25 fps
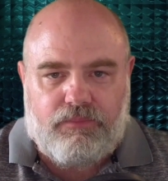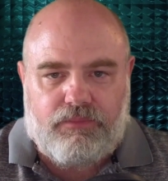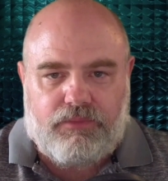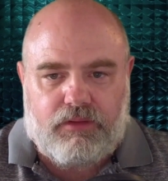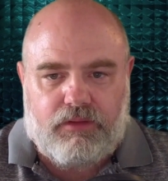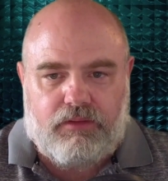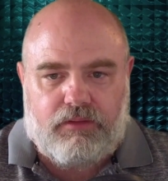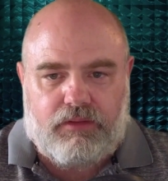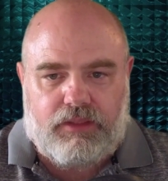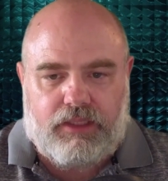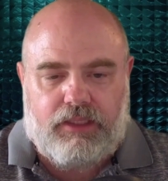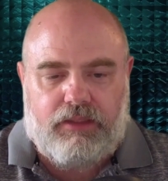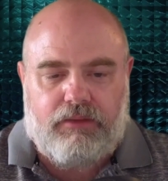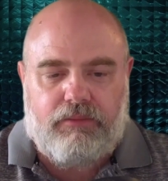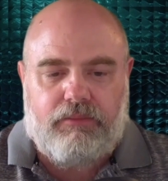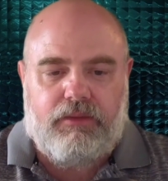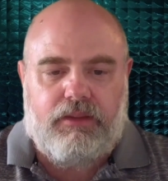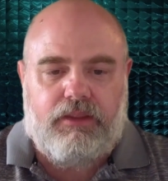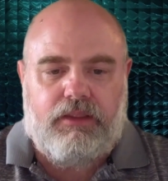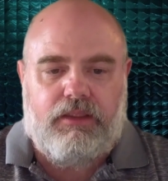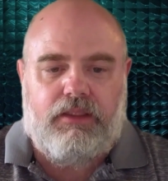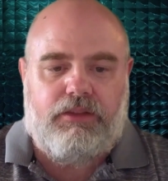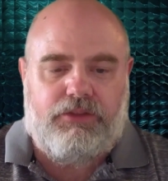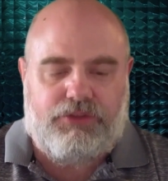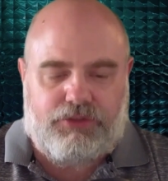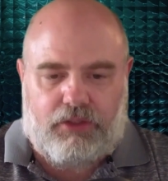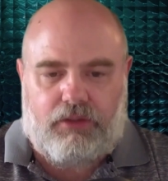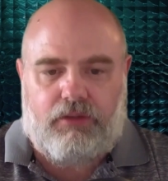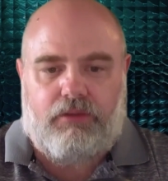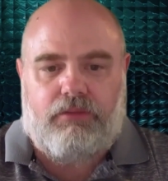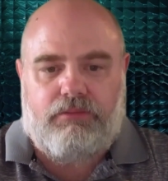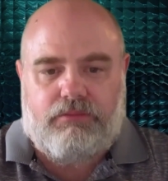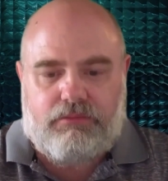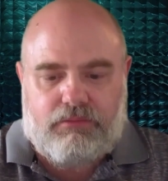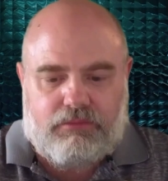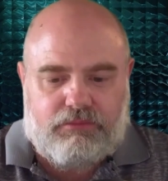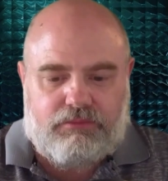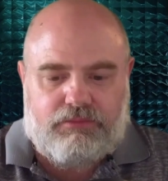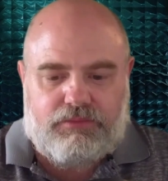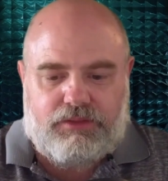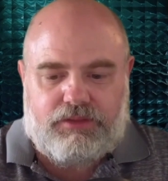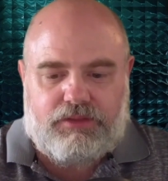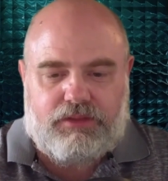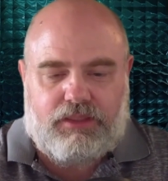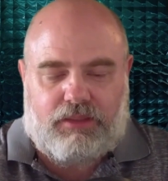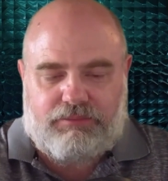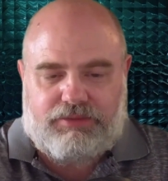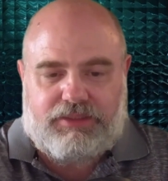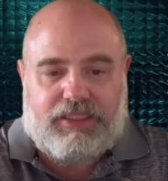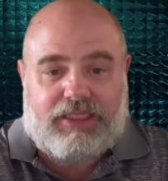Okay. So
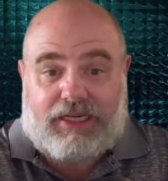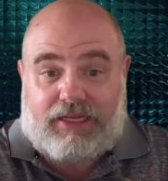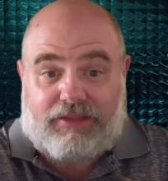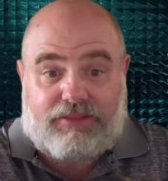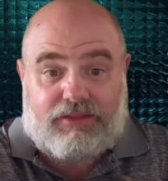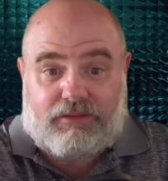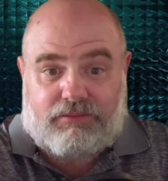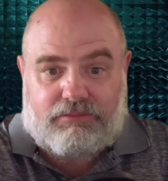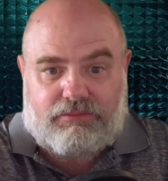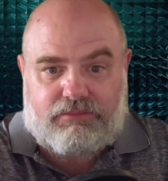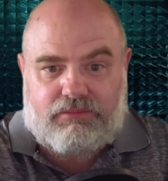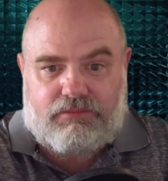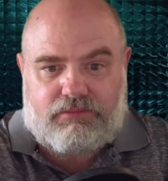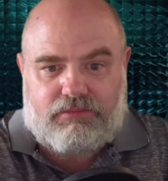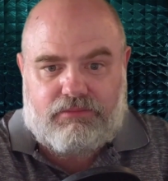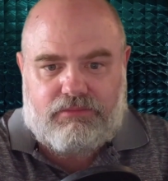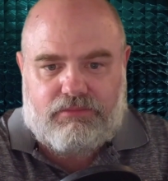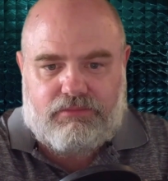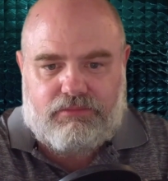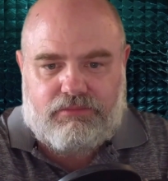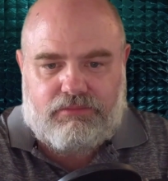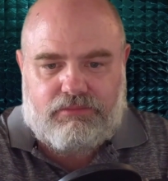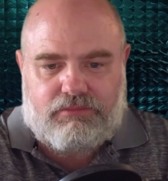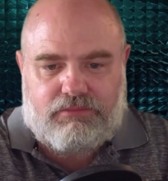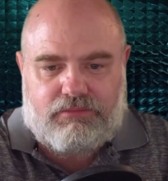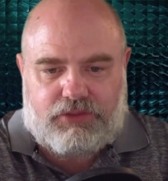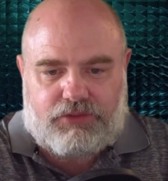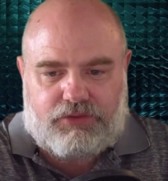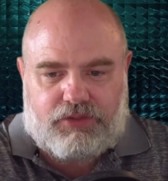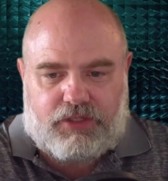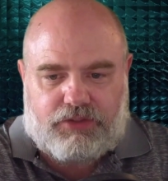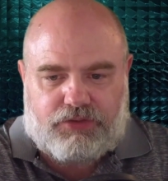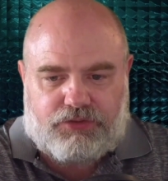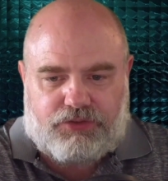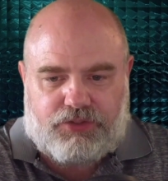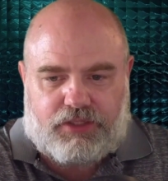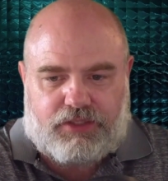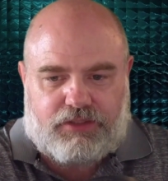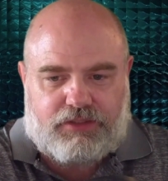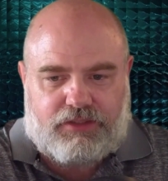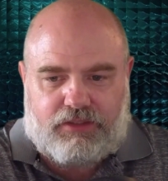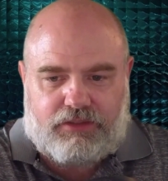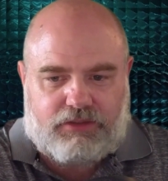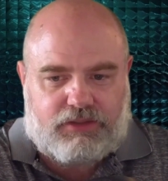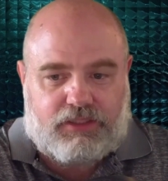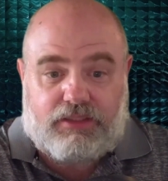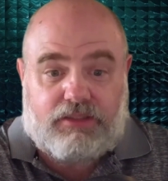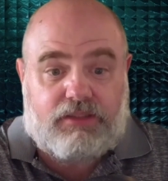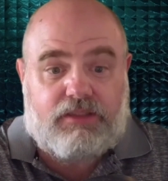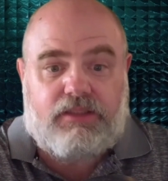I'm saying I think the Treasury Secretary
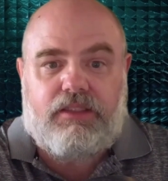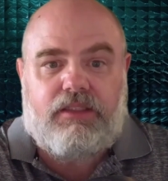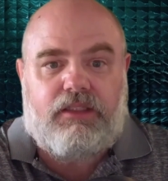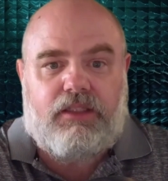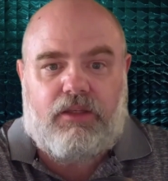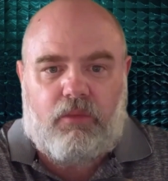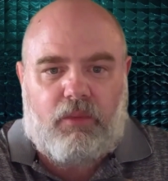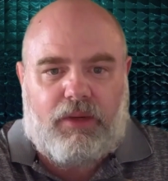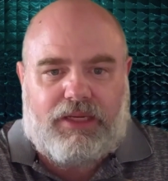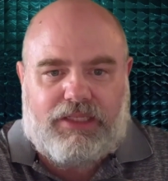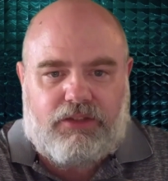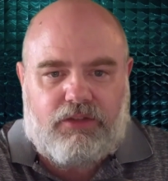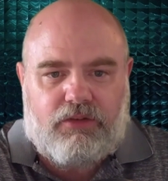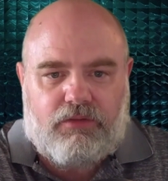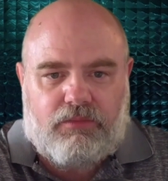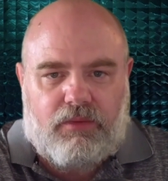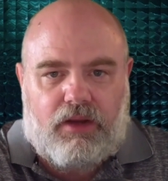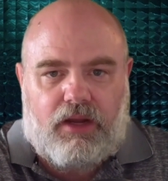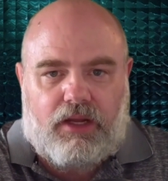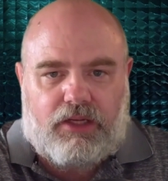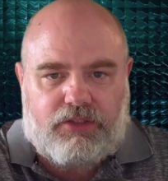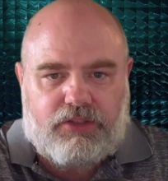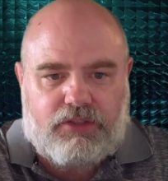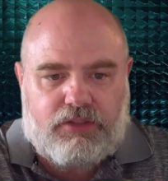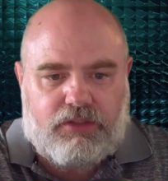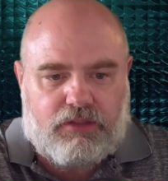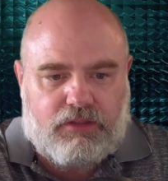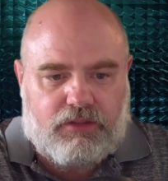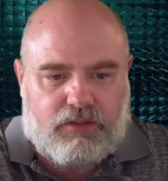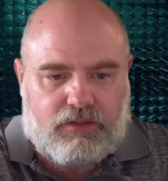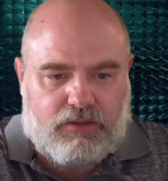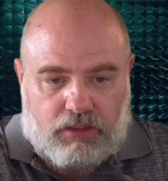is conceding way too much.